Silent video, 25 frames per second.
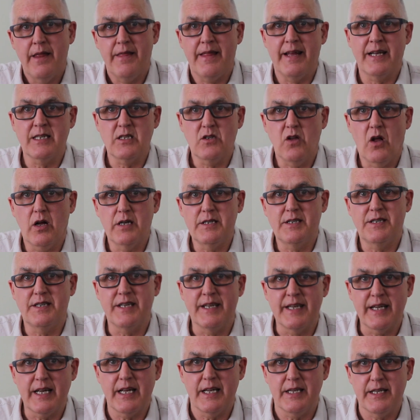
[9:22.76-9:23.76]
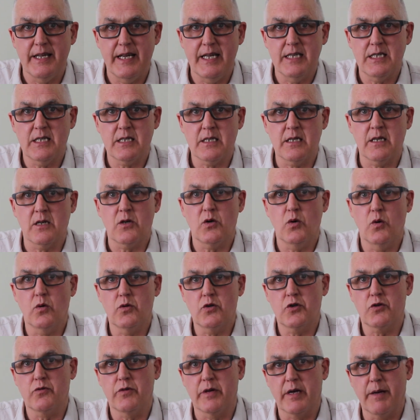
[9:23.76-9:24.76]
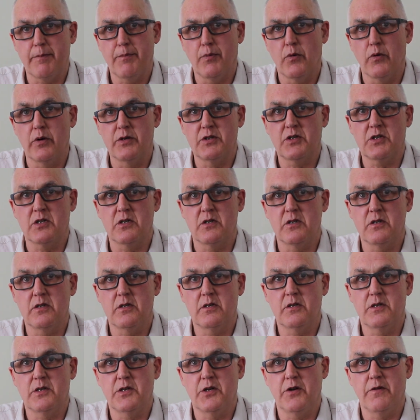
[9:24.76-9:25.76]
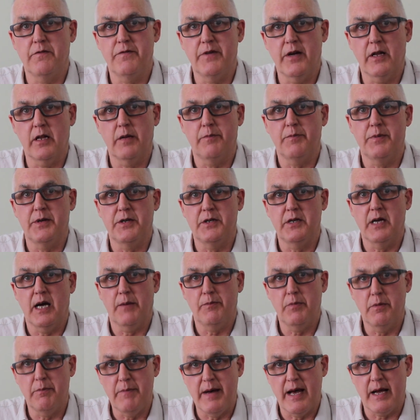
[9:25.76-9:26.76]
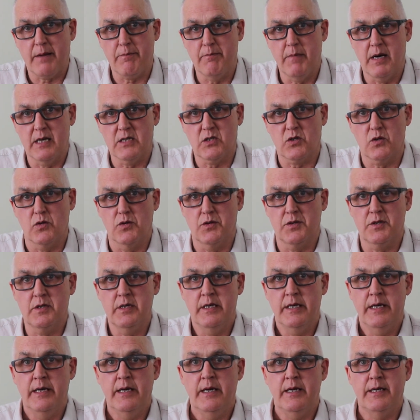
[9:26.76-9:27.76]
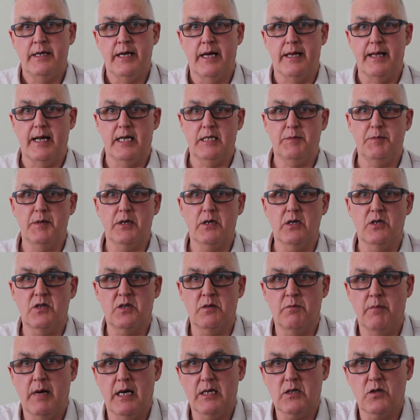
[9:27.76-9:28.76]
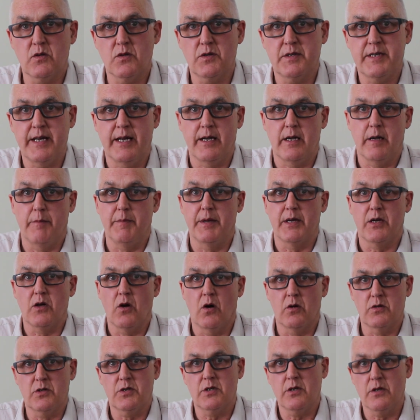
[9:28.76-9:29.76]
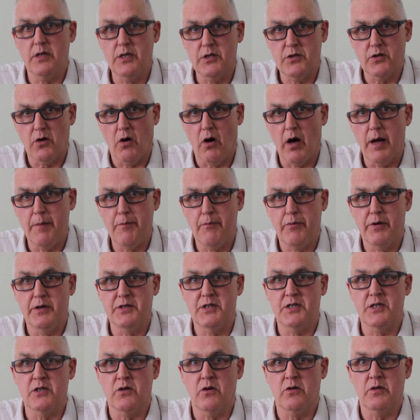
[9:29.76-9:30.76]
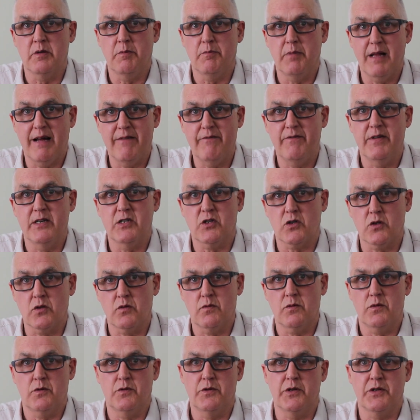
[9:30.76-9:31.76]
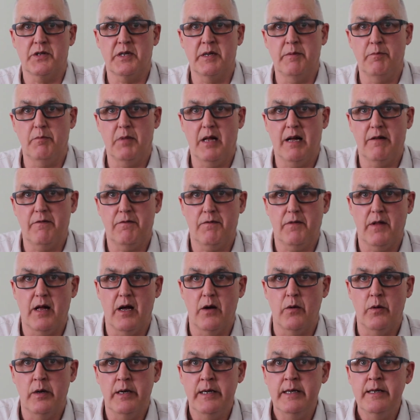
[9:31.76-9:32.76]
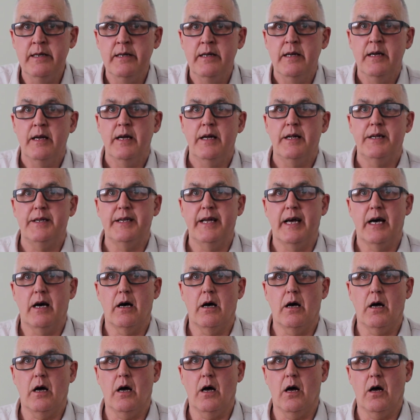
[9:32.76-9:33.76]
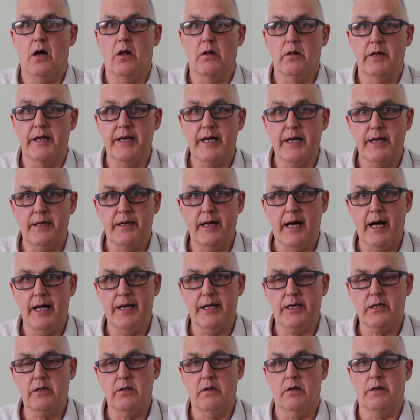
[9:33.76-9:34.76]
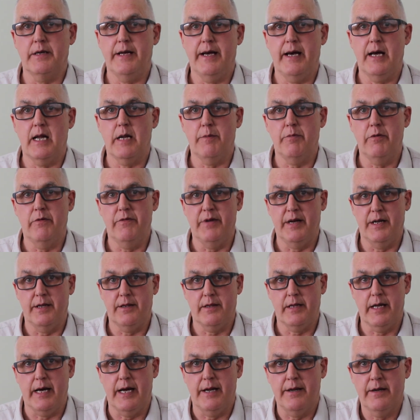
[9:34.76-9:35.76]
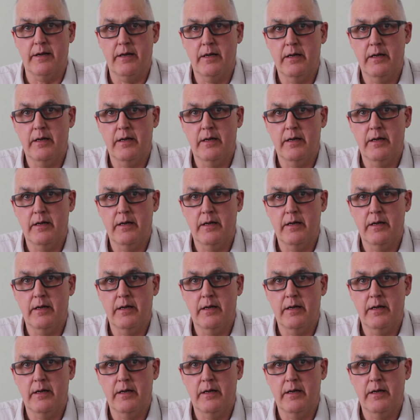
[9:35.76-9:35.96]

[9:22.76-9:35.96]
things like sitting at a desk can cause trigger points to develop in your upper back muscles. Now that's because the muscles tend to be constantly tight, pressing on the blood vessels, restricting blood flow. Now I'll link an article on how to prevent that.